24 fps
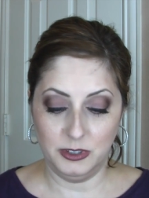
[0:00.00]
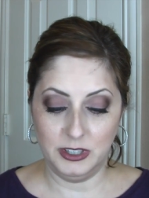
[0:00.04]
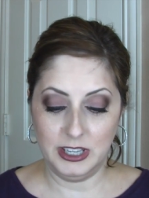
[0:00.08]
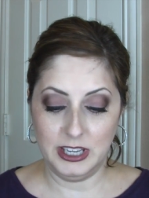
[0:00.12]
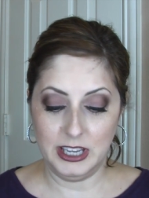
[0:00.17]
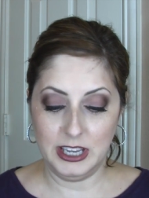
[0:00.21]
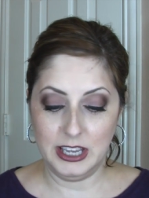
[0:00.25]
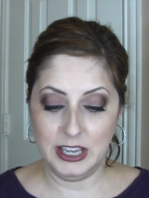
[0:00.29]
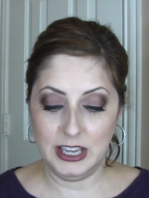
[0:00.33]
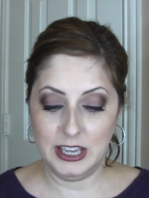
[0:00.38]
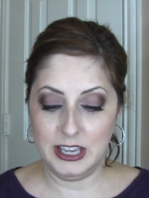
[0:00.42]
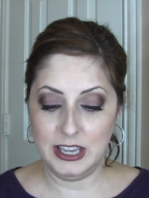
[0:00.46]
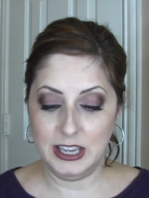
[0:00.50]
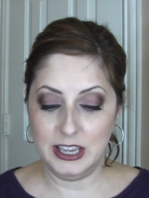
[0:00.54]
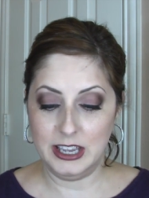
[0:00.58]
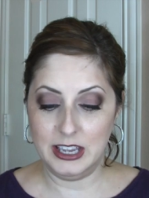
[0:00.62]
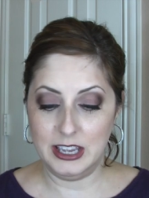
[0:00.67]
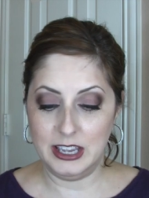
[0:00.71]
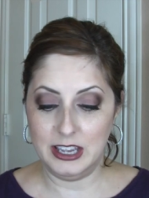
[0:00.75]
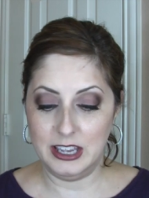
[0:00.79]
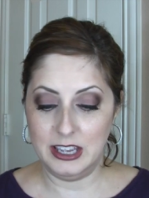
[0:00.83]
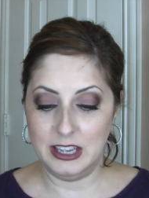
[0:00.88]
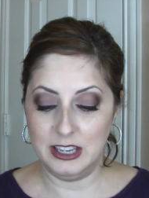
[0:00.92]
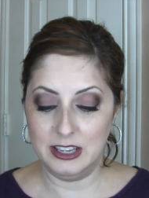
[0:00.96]

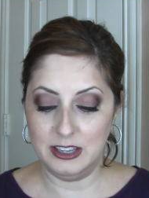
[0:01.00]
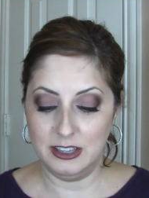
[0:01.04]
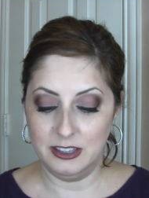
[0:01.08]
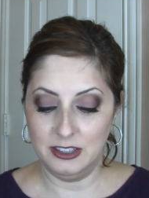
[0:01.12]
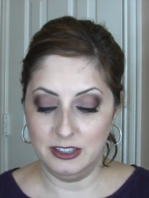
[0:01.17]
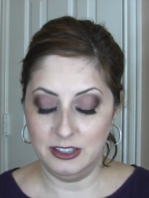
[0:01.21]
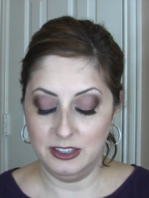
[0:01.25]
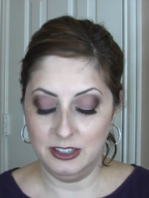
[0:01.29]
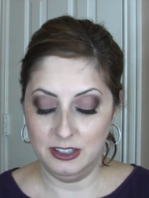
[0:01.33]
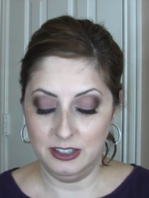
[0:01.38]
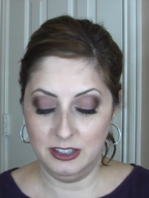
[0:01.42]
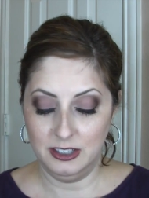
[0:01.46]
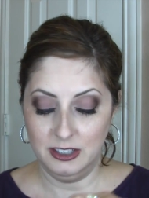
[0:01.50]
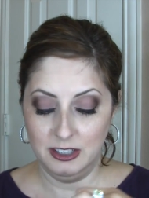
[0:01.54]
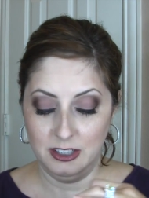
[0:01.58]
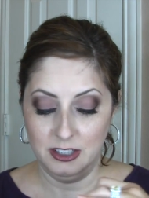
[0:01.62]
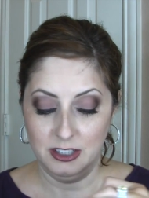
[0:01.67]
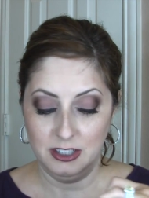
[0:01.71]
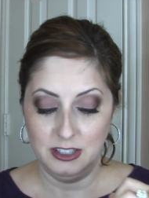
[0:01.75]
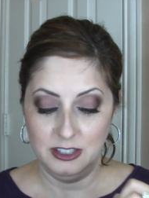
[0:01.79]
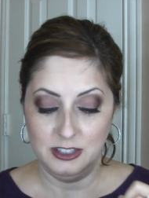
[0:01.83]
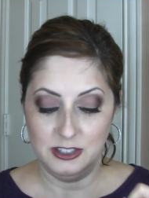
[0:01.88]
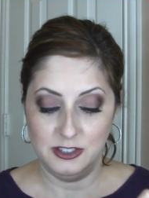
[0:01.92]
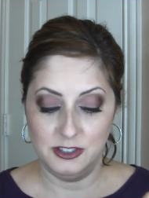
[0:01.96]
Okay,
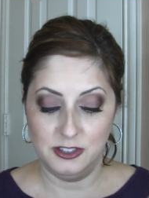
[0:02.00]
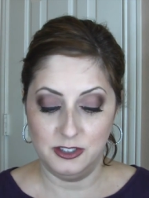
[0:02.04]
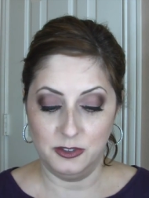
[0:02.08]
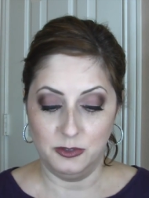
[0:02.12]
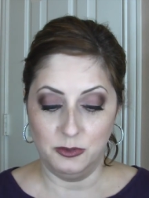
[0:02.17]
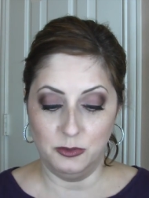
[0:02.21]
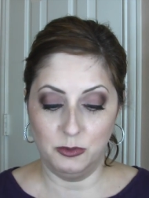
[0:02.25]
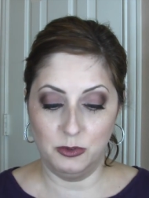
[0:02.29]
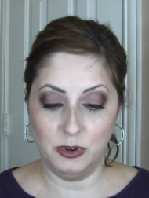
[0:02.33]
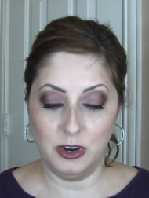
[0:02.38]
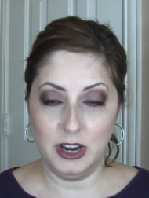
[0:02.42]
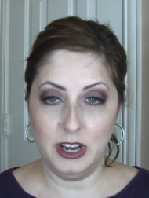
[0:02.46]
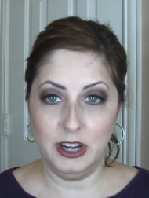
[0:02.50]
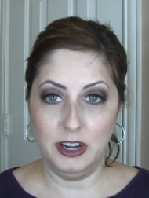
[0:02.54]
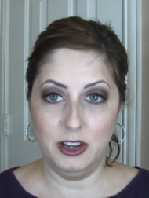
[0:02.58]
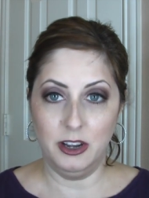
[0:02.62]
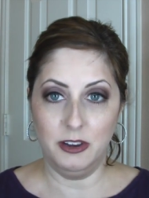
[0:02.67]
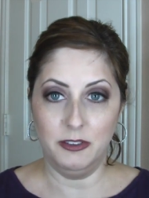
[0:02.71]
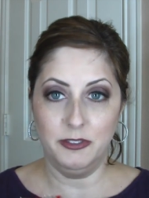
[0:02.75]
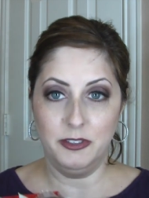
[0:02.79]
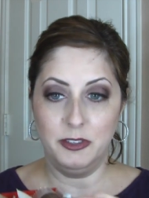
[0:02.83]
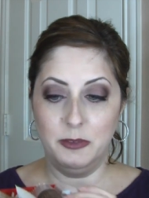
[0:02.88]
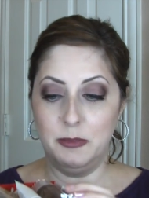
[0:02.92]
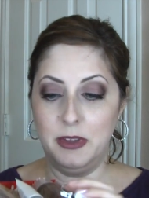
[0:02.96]
so right
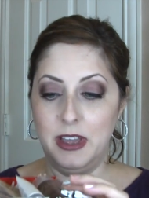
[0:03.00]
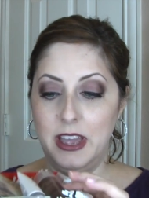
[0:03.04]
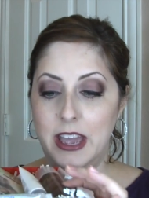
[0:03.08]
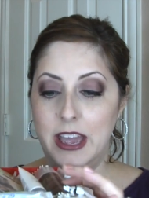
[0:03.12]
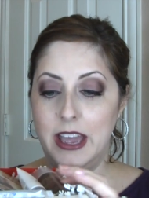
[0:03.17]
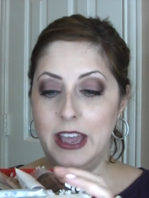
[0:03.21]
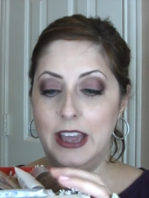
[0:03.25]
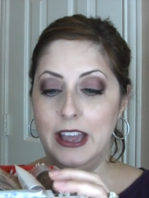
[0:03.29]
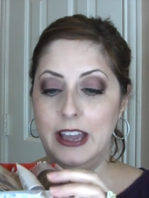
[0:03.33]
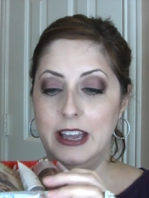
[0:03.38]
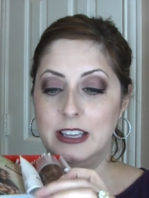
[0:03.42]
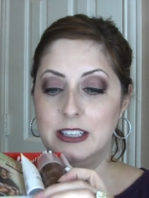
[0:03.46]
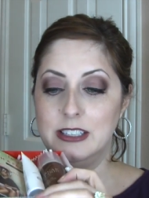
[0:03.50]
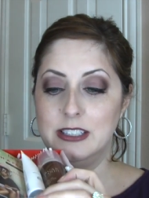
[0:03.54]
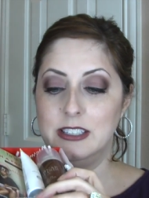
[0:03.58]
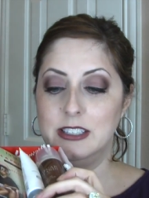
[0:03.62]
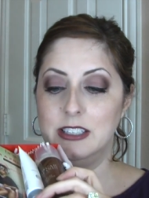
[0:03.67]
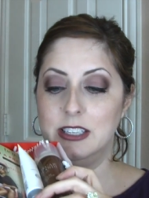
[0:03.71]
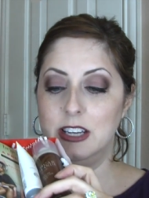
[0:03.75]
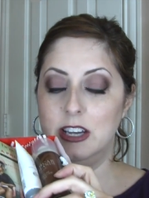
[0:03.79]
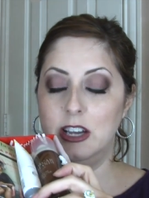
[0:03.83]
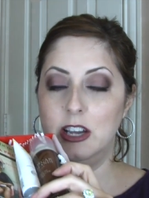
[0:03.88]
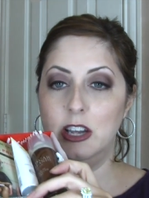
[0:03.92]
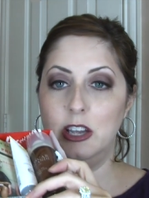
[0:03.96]
off the
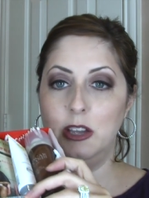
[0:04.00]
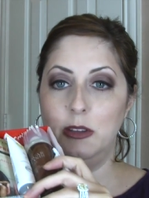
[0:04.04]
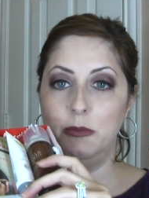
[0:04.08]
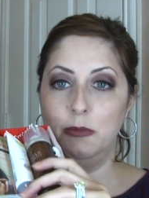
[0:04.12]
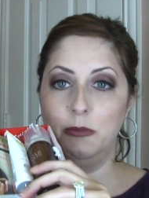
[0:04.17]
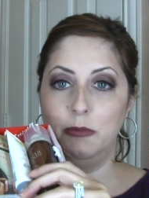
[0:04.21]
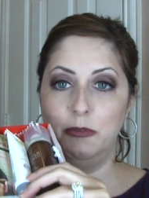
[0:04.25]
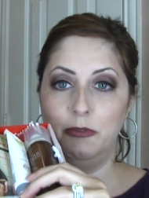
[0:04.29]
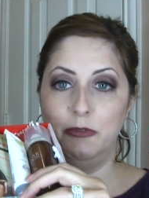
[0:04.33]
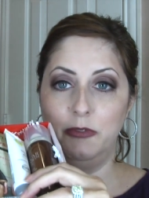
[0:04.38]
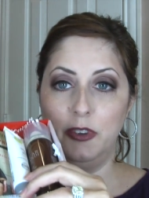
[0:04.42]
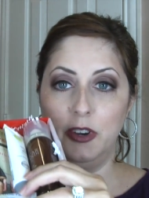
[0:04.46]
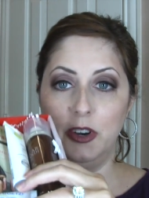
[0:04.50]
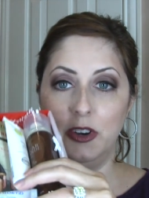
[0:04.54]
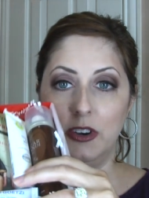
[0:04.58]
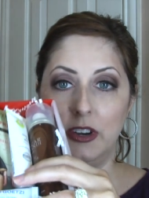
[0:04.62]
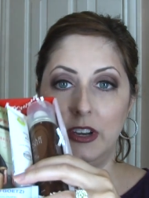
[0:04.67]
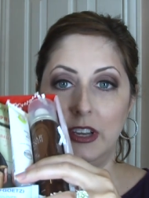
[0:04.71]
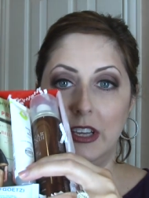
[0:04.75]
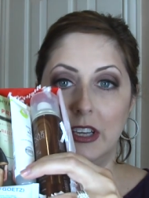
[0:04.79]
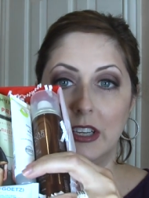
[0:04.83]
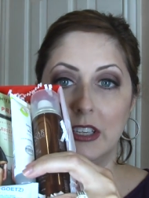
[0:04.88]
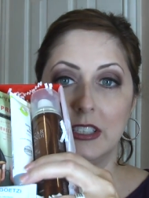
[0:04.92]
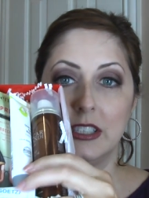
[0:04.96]
bat, I am
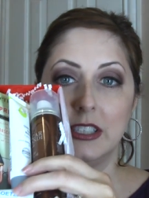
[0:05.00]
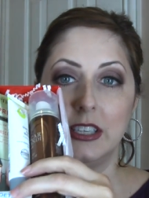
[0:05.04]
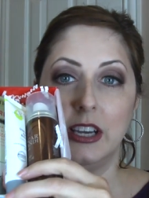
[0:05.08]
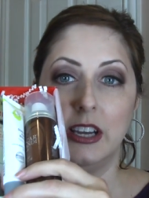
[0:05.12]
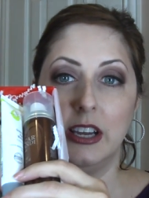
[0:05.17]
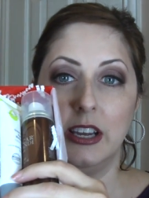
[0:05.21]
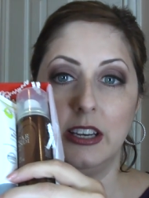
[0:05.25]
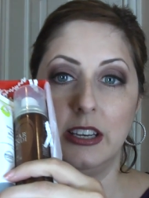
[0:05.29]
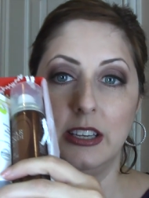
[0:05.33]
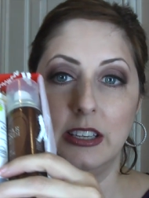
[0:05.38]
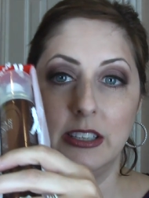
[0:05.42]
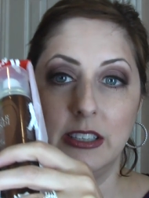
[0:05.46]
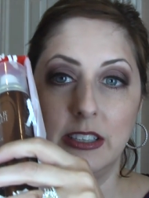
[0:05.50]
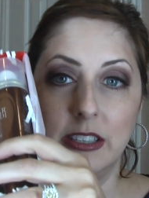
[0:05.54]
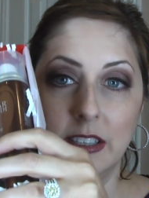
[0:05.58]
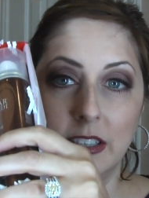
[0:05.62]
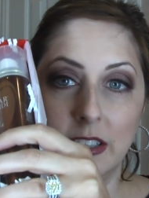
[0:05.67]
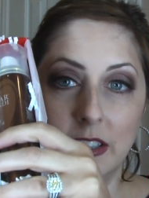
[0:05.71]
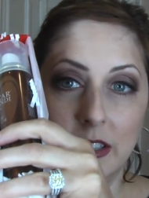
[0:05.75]
very excited